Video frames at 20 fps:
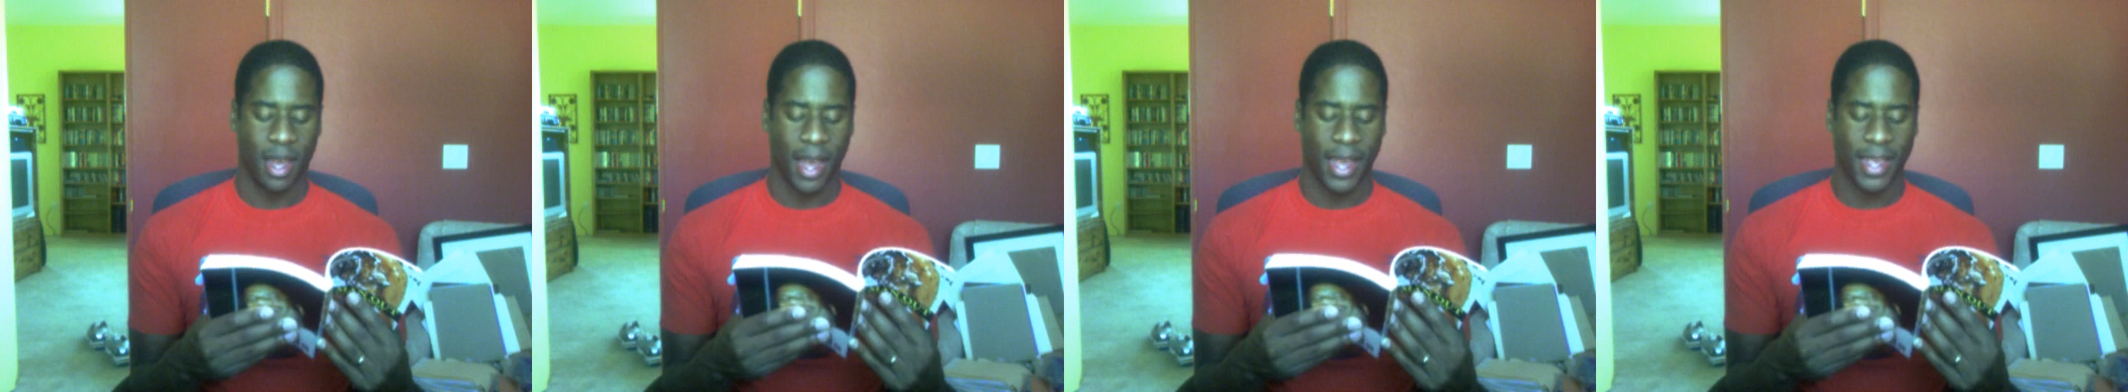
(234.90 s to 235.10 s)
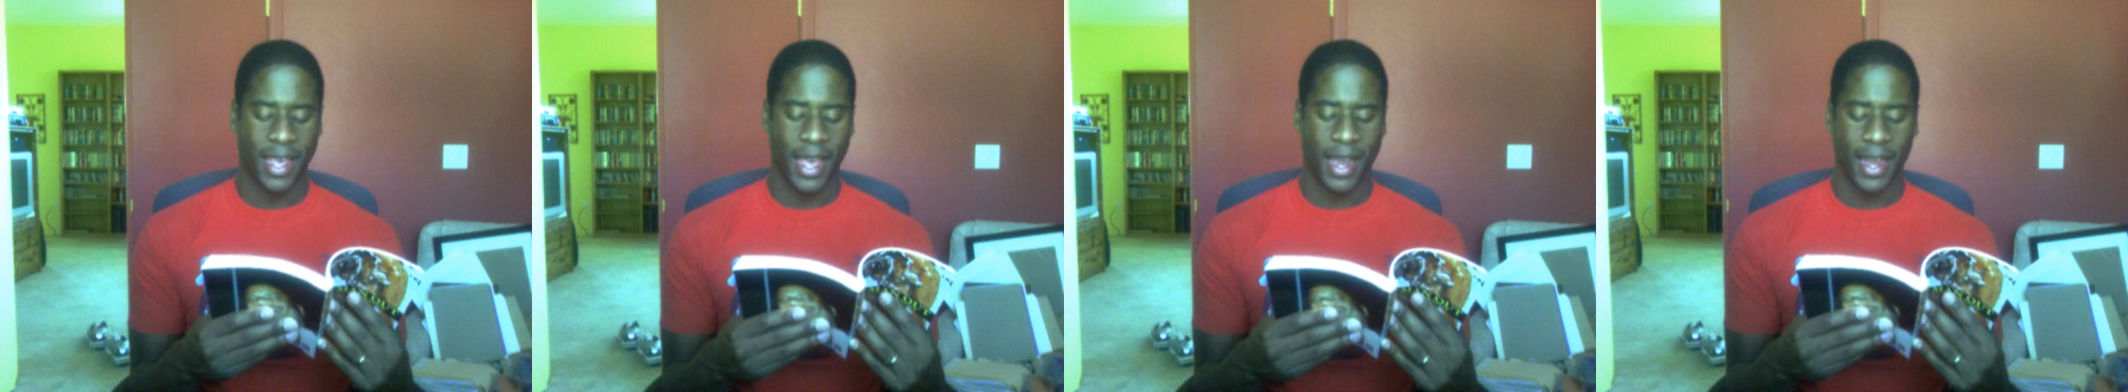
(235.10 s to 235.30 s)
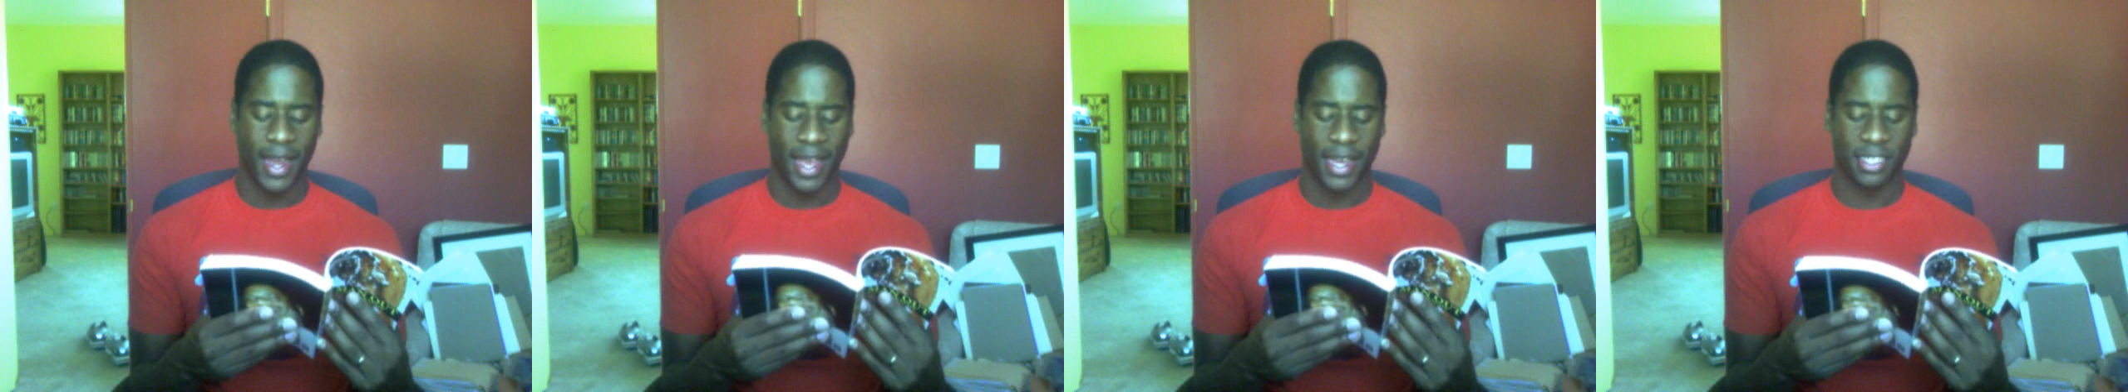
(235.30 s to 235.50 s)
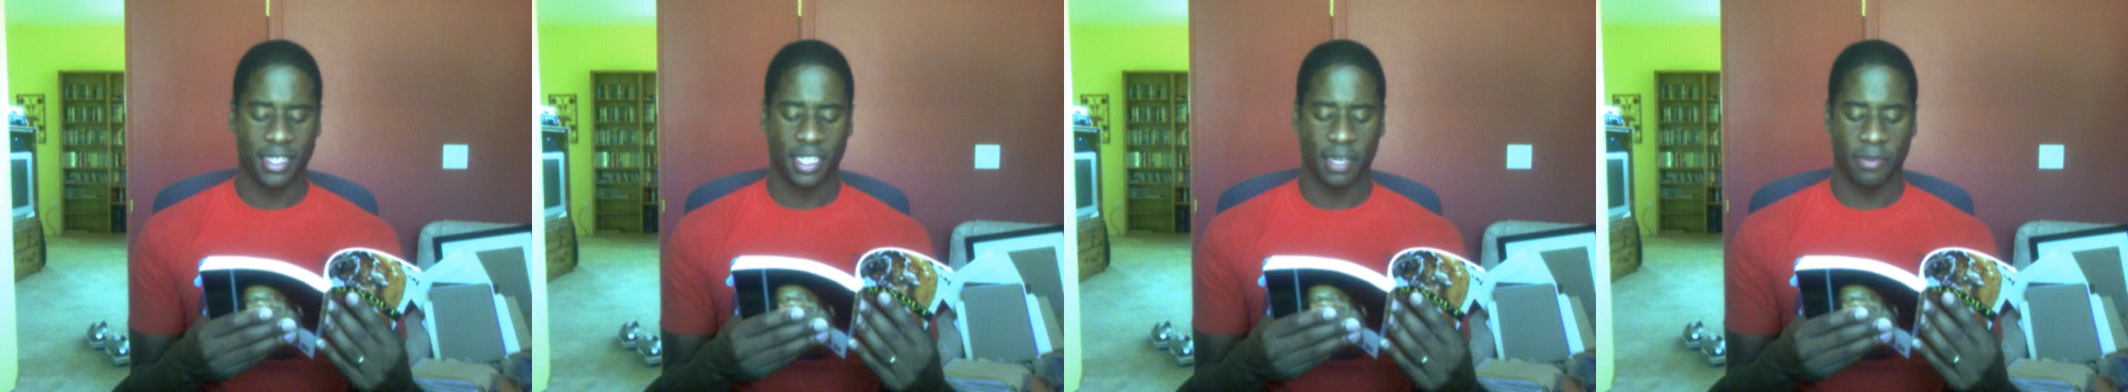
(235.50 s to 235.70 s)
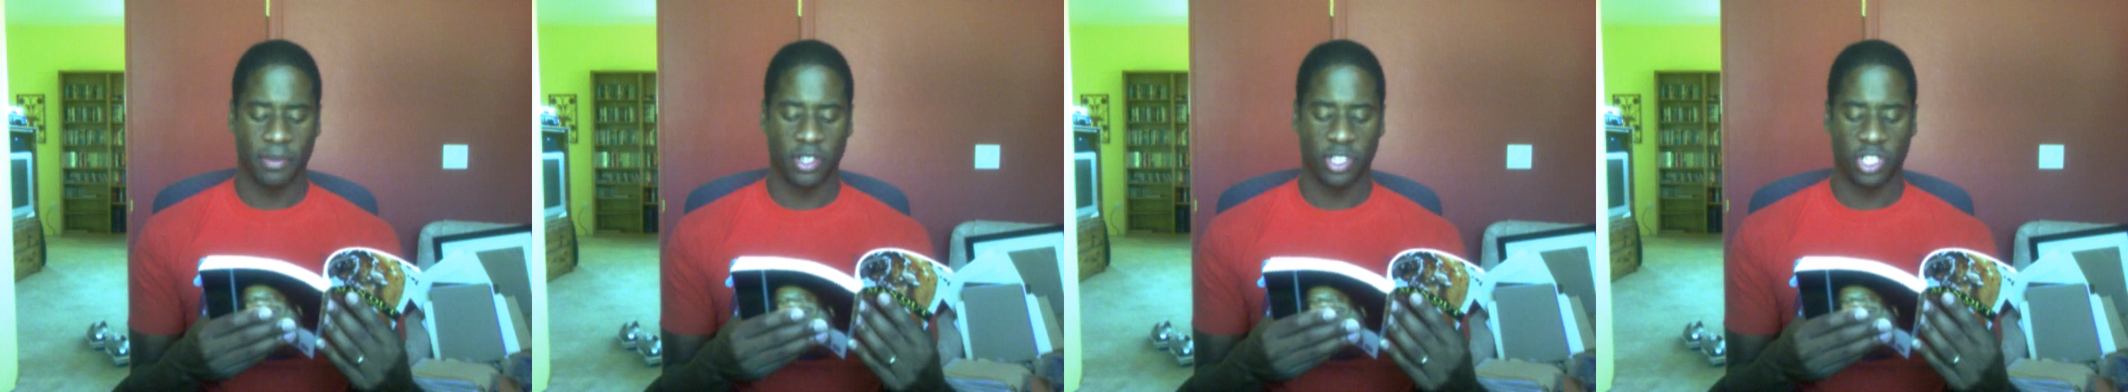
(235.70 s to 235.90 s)
I got
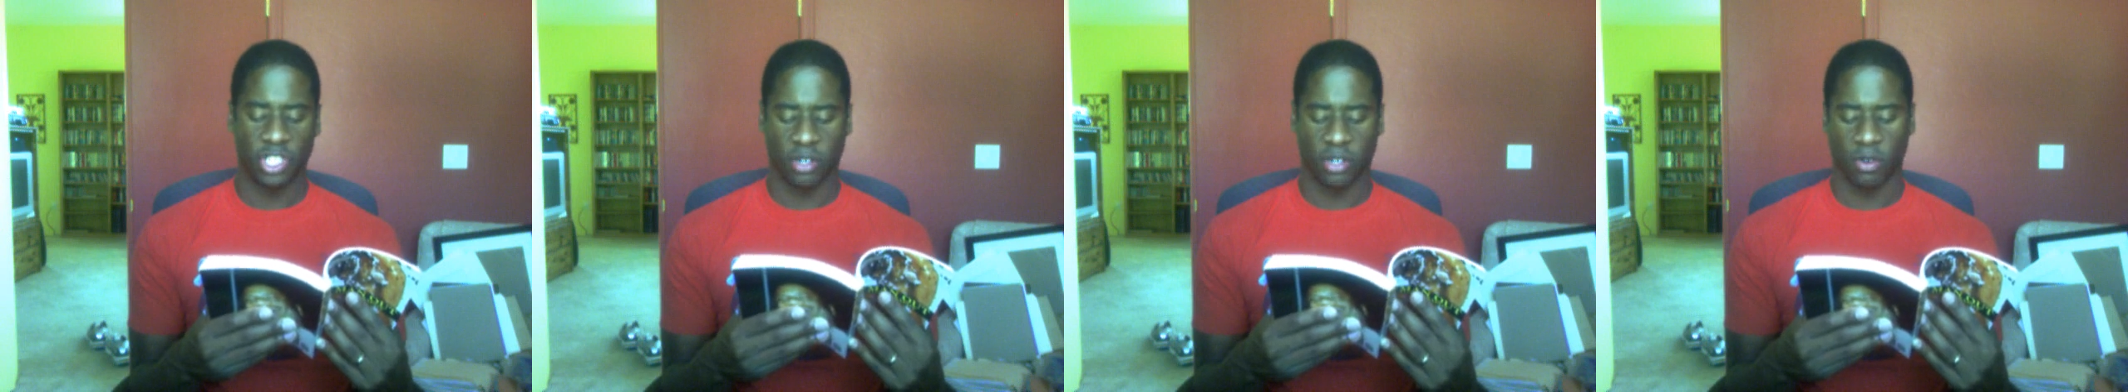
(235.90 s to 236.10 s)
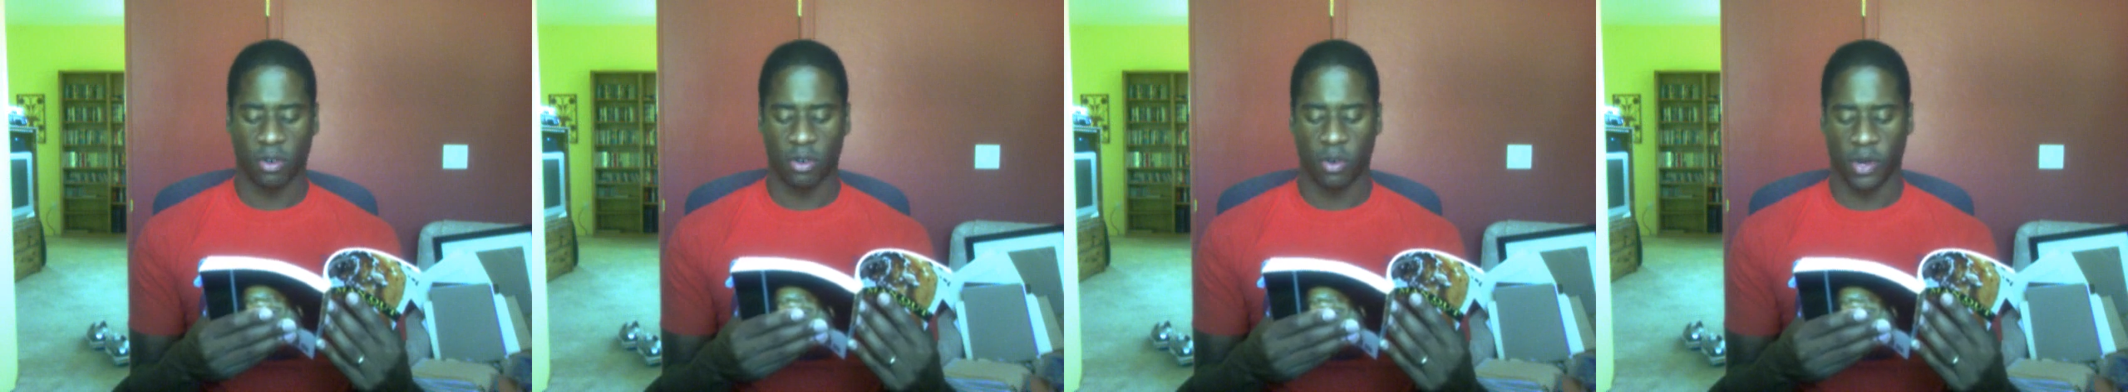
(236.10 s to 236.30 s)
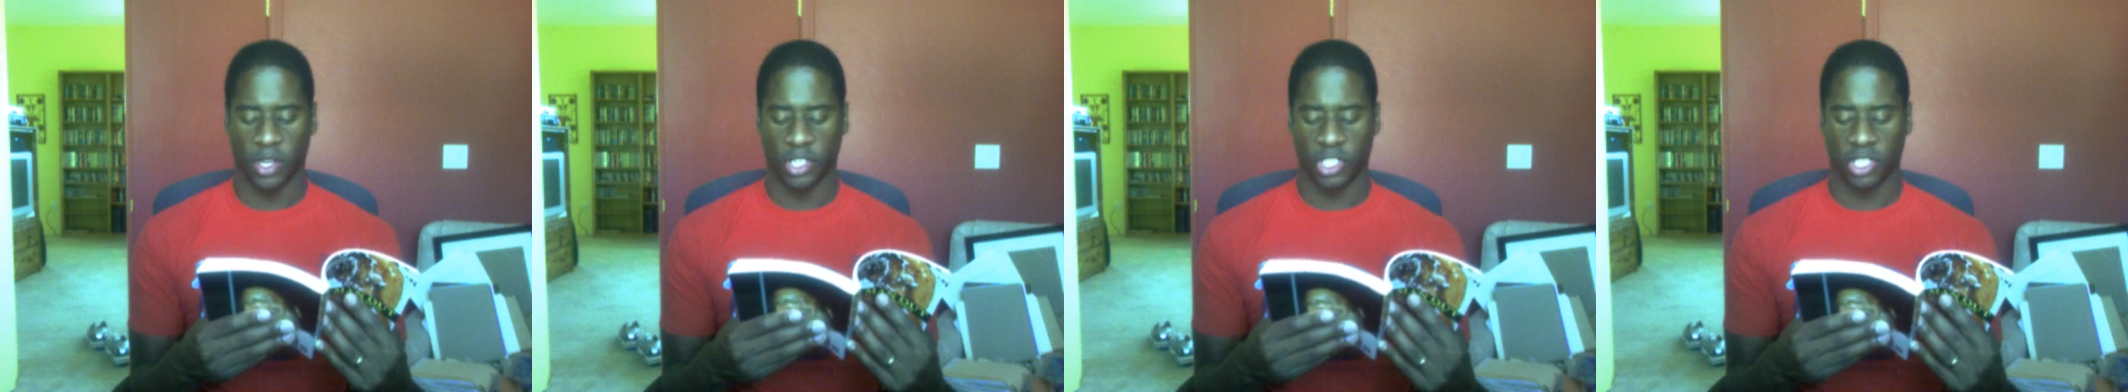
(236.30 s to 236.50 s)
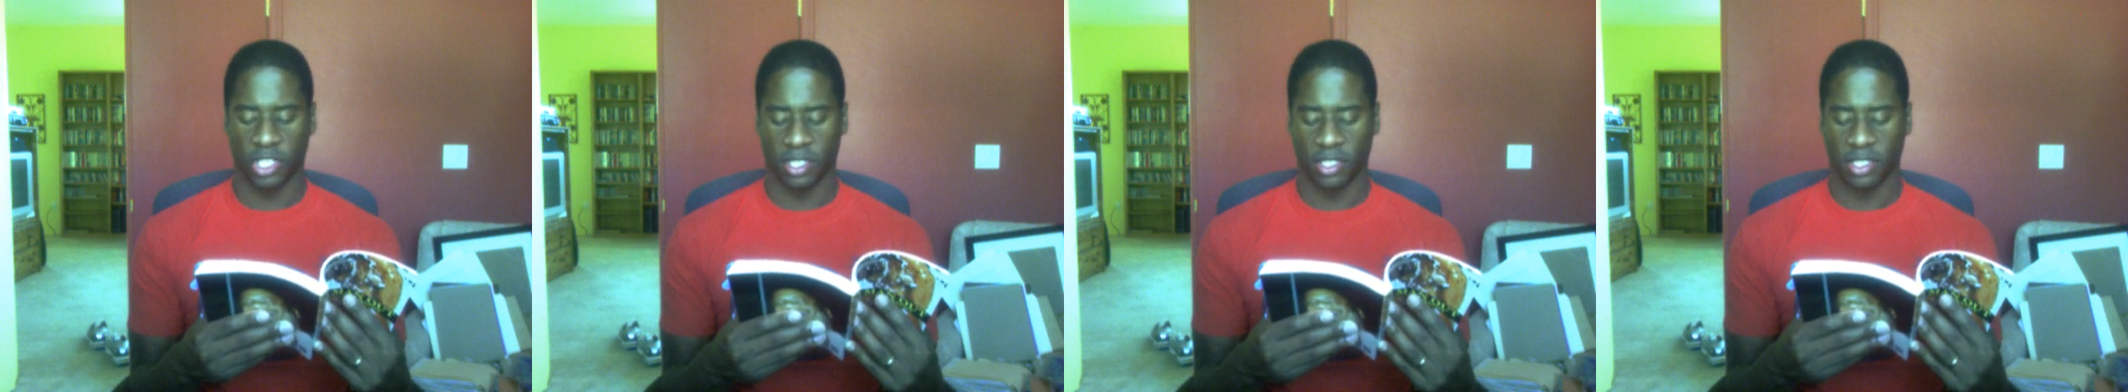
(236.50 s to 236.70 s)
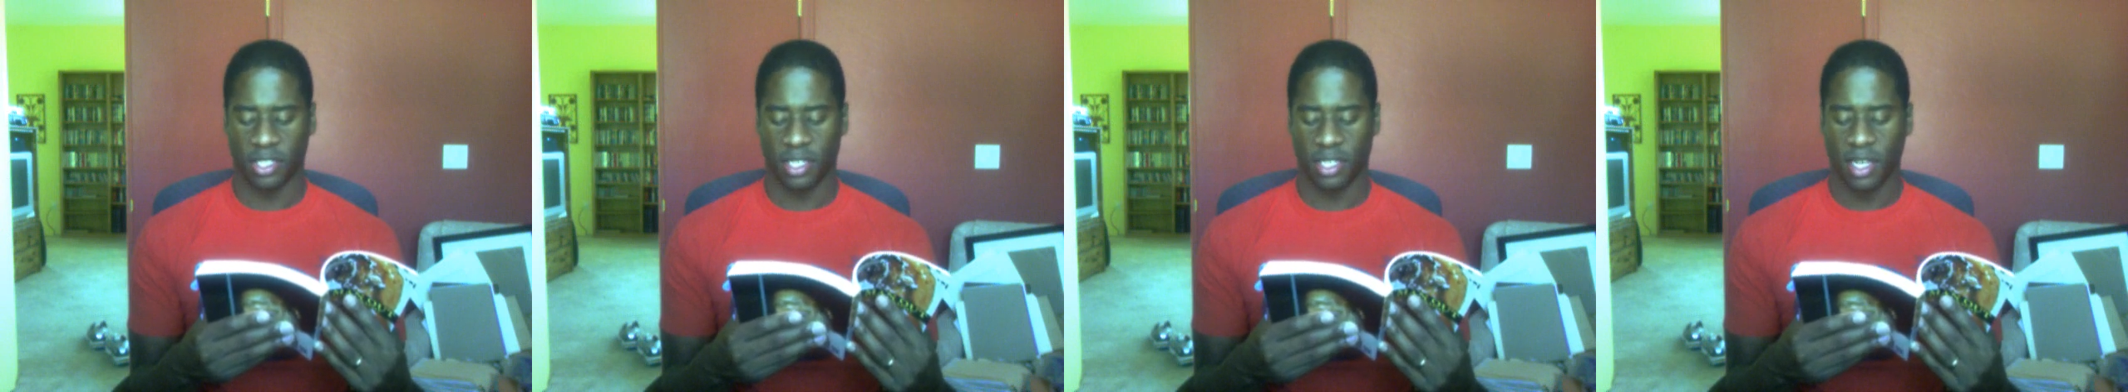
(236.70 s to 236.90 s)
asked some of the general
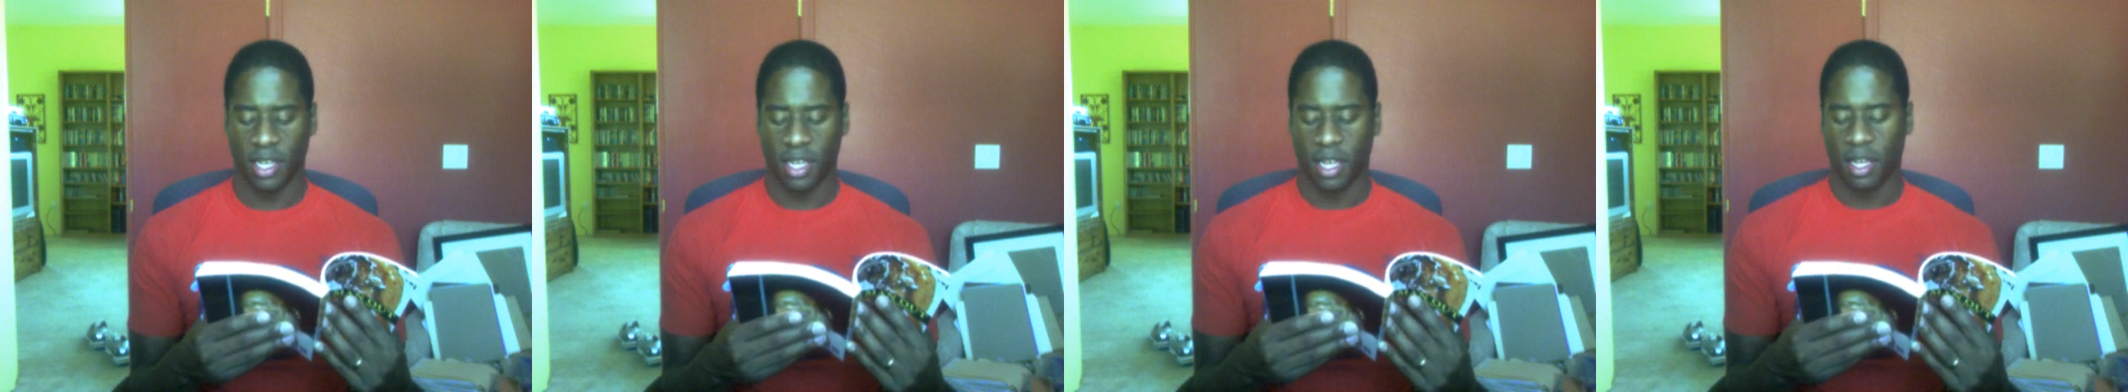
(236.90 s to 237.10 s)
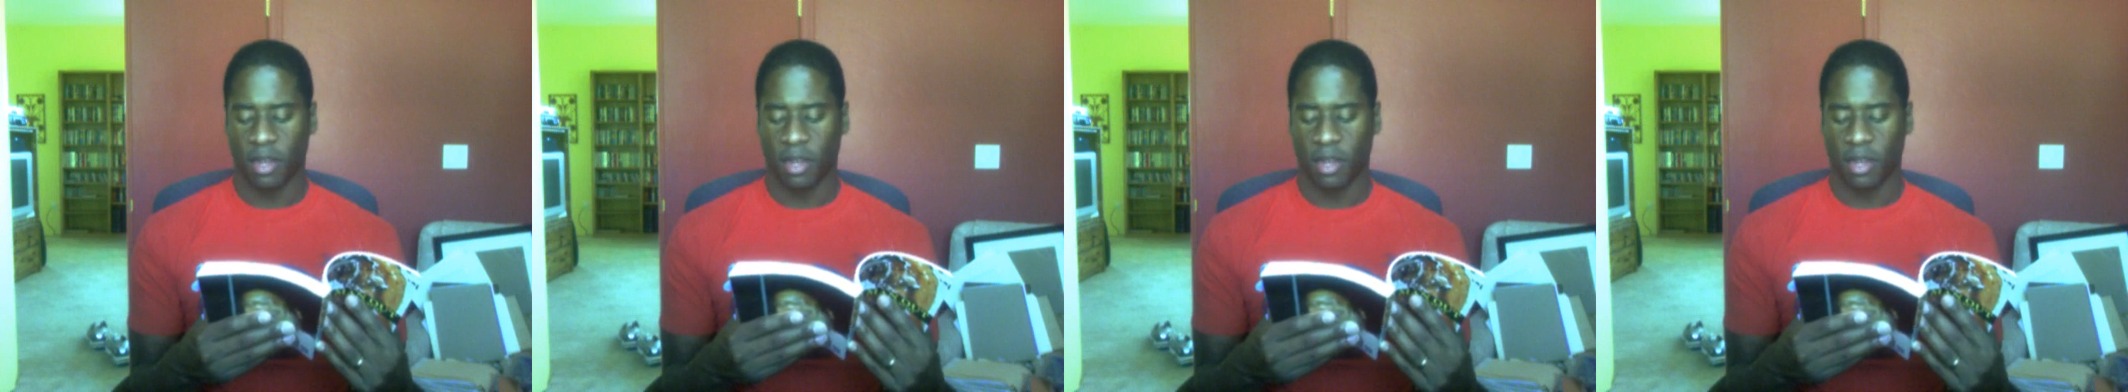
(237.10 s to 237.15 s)
questions.